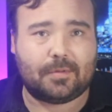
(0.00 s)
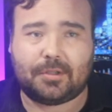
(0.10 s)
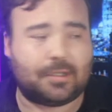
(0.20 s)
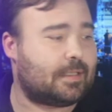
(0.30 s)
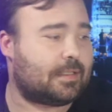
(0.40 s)

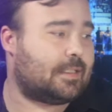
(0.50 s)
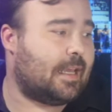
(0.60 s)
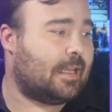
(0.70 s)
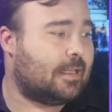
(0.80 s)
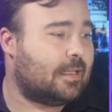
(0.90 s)
Just
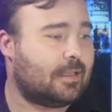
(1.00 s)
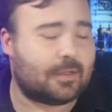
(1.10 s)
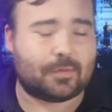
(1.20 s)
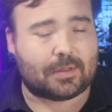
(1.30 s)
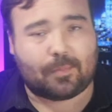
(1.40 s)
saying.
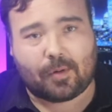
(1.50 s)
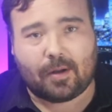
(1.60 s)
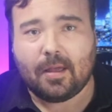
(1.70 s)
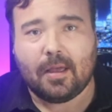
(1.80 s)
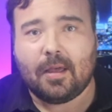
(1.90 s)
This was
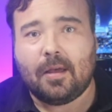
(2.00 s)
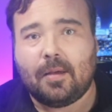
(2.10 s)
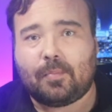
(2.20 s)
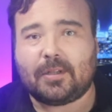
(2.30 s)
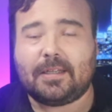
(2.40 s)

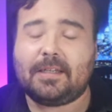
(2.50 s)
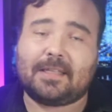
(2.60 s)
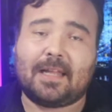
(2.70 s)
police